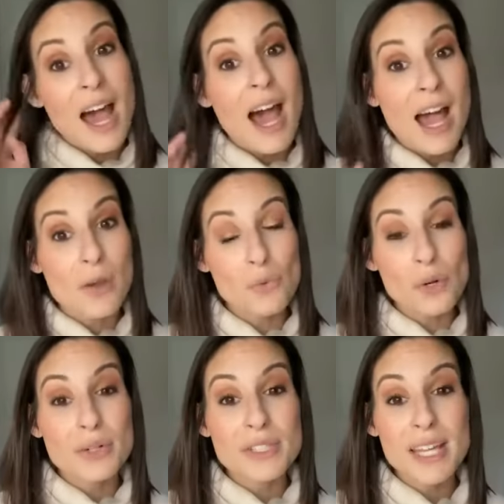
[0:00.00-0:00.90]
I
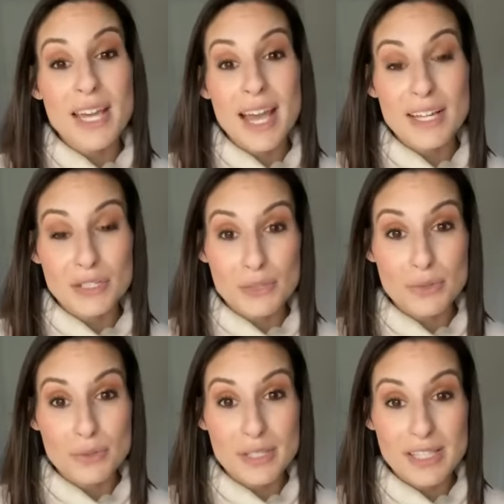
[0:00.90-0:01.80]
will say I do
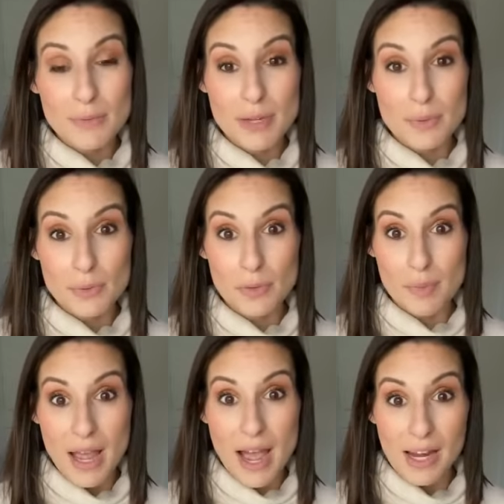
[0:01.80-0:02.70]
use it sometimes with
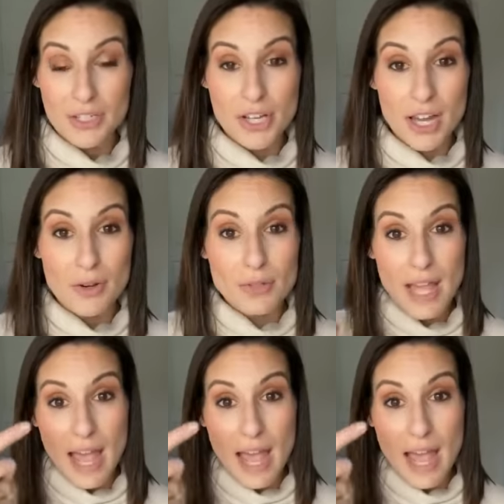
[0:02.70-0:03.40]
my eyeshadows.